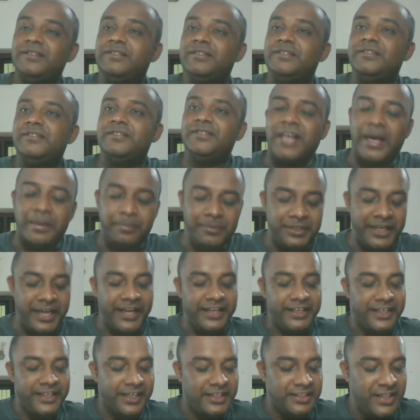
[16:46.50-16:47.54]

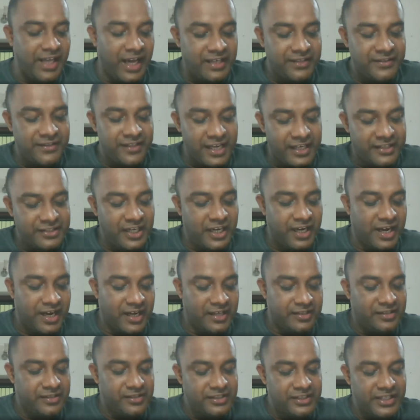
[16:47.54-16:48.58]
subtitled that section
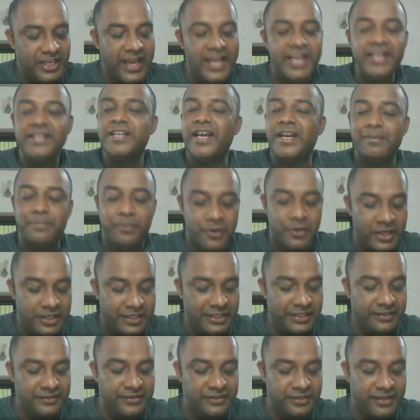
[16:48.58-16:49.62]
as State and
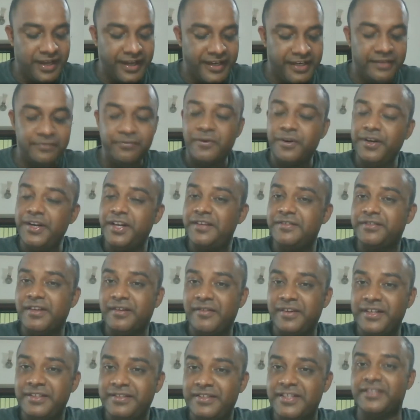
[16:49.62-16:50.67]
Politics
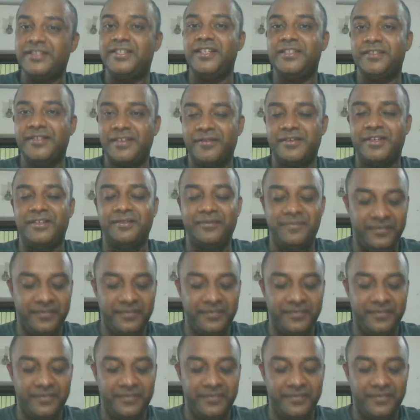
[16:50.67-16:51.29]
1947-67.